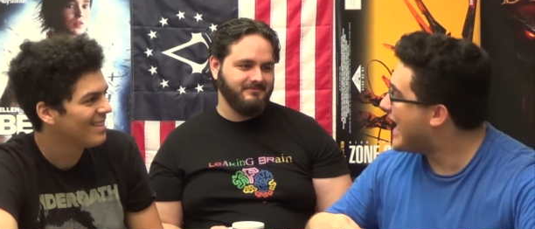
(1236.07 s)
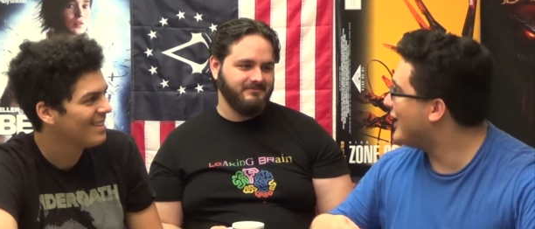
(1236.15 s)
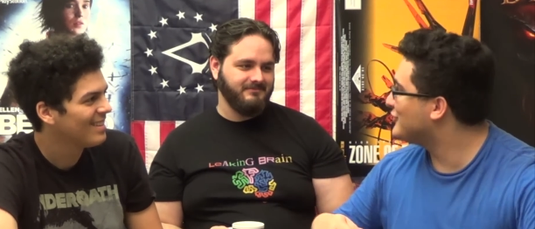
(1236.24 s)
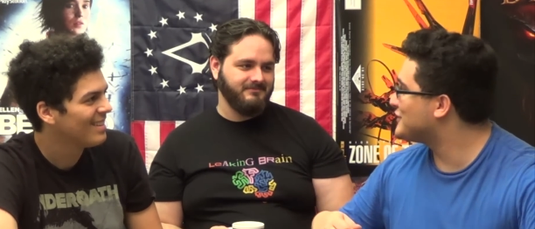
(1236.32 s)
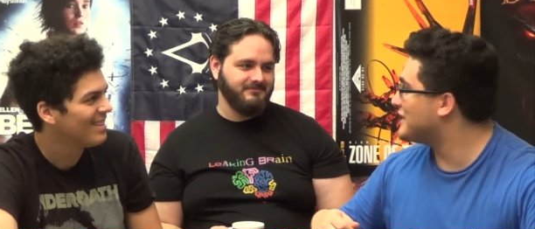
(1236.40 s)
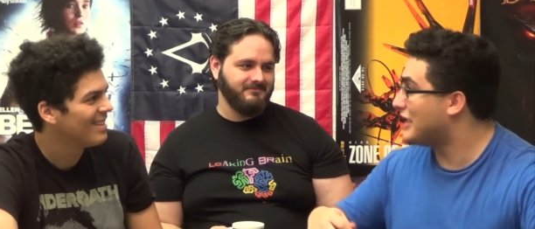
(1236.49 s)
Speaker 1: And
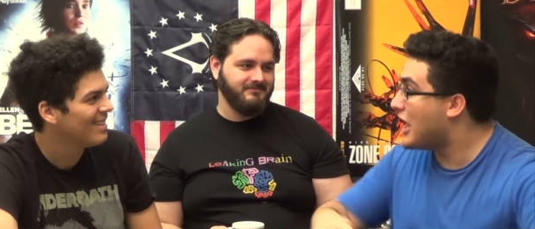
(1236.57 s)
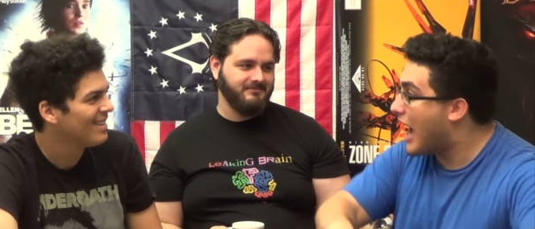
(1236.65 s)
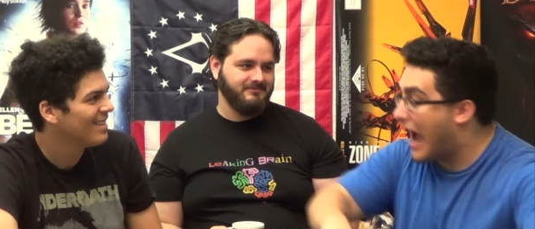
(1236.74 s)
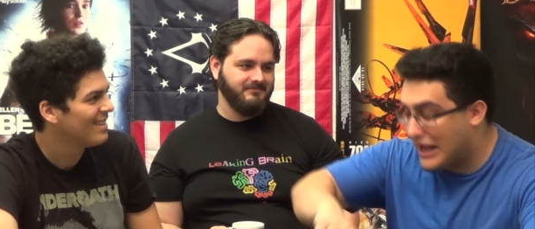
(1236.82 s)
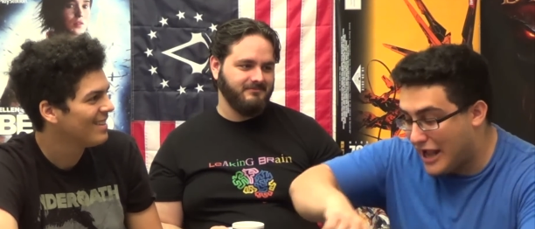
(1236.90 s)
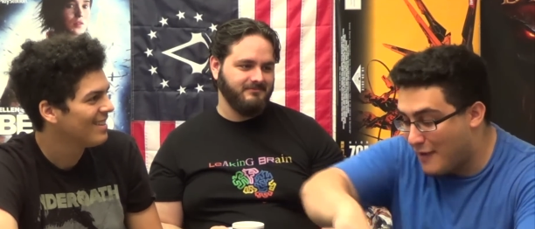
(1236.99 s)
here's the thing:
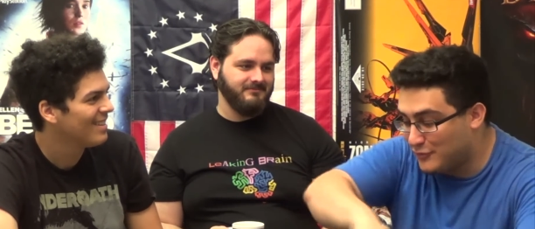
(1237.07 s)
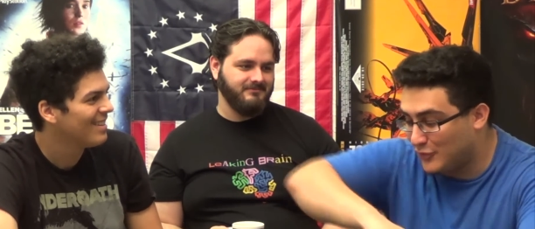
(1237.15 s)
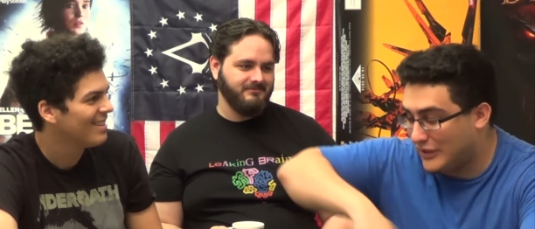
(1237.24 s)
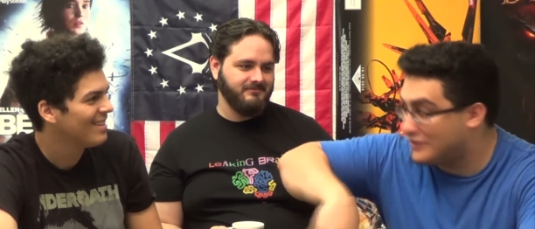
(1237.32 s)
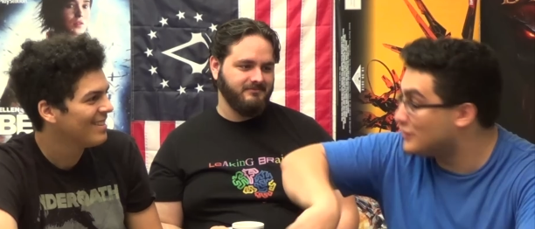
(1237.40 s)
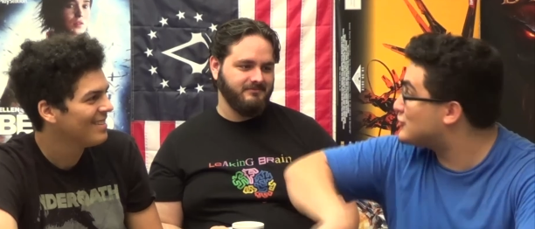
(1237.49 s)
I, I'm doing
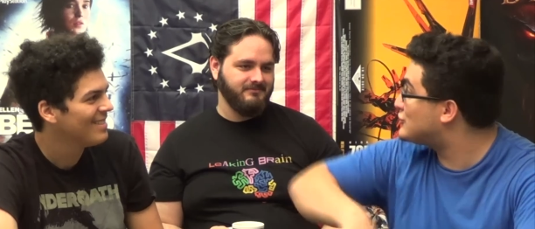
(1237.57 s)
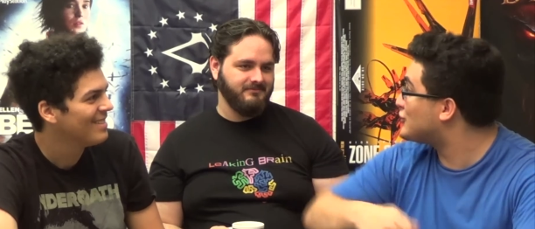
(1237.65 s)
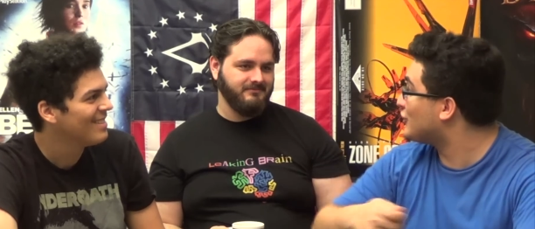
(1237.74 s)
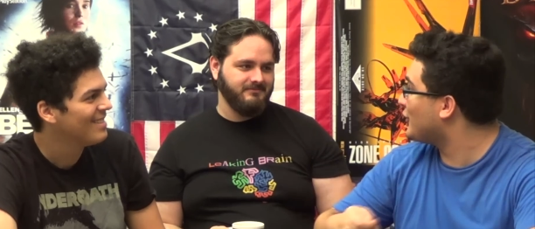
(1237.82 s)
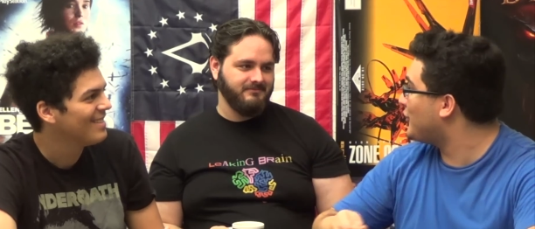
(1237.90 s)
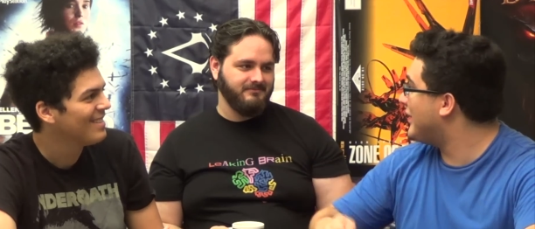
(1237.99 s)
like this
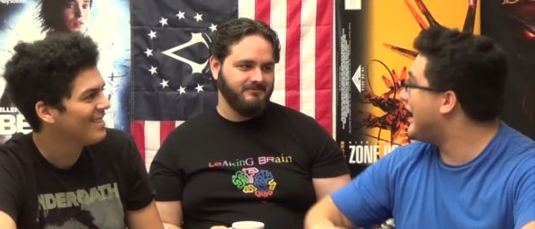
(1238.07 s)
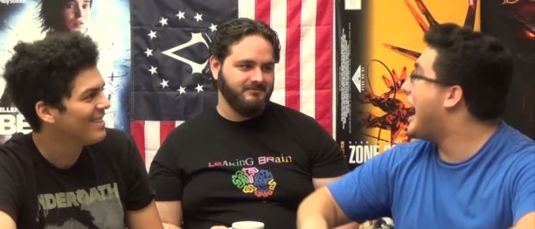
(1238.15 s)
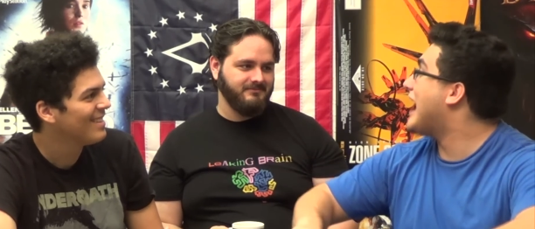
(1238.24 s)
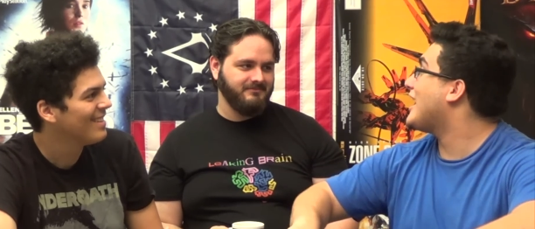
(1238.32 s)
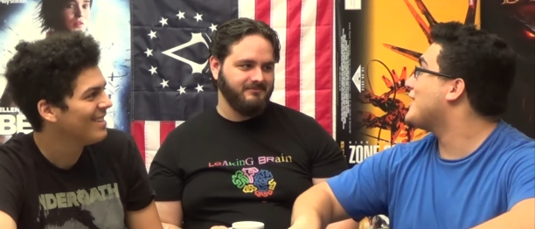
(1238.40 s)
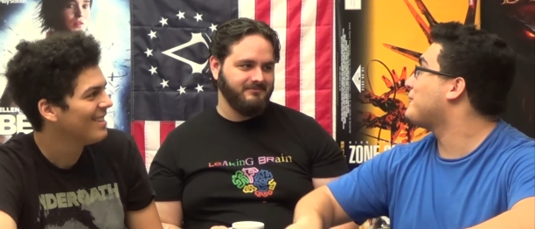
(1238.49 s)
stir thing.
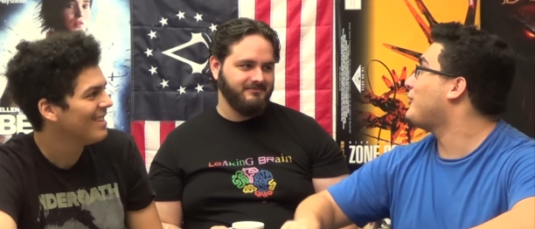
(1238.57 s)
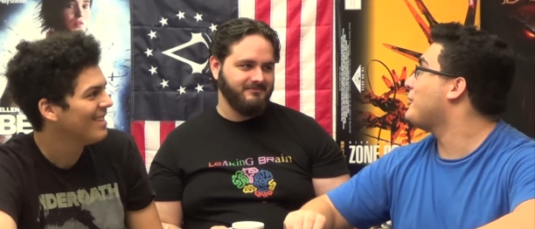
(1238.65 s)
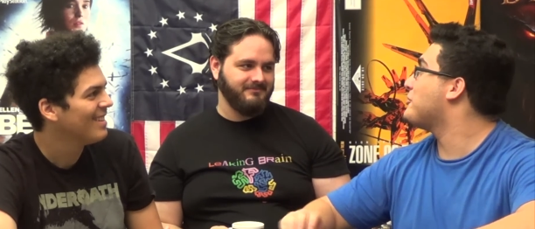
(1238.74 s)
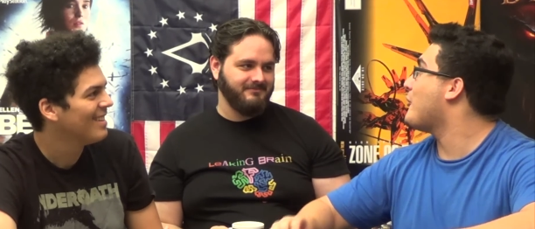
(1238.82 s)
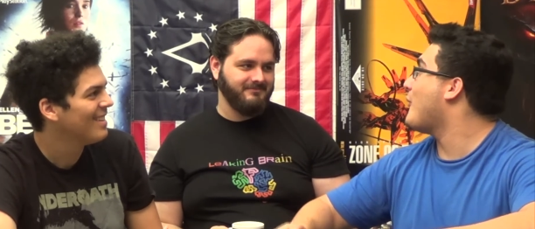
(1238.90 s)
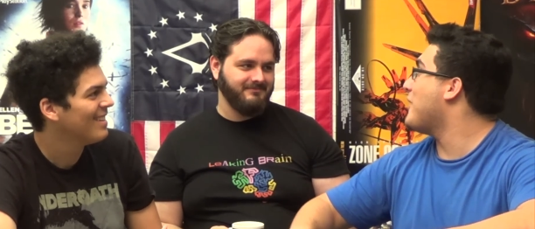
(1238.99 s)
I gotta pull
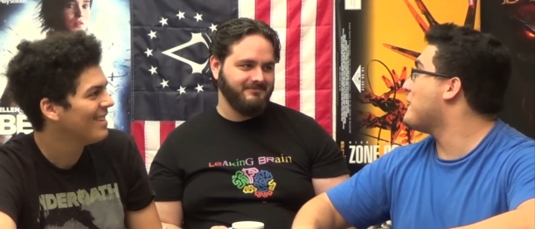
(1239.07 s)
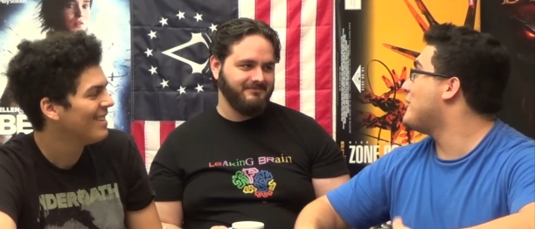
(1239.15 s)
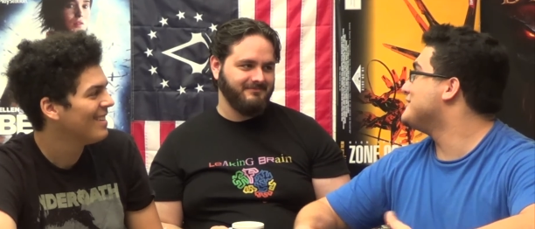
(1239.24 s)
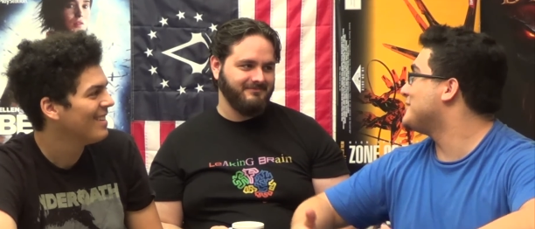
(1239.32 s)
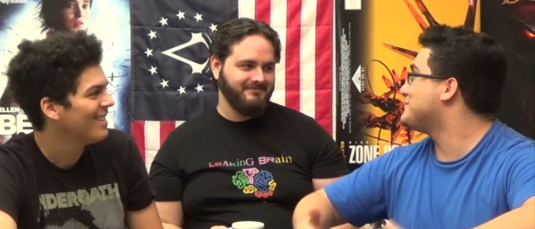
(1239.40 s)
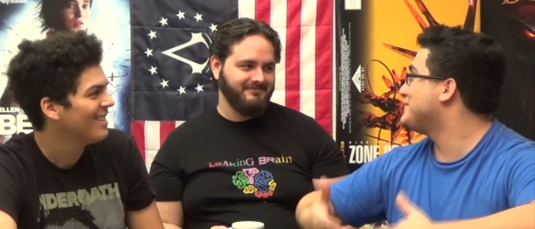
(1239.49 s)
the wet ones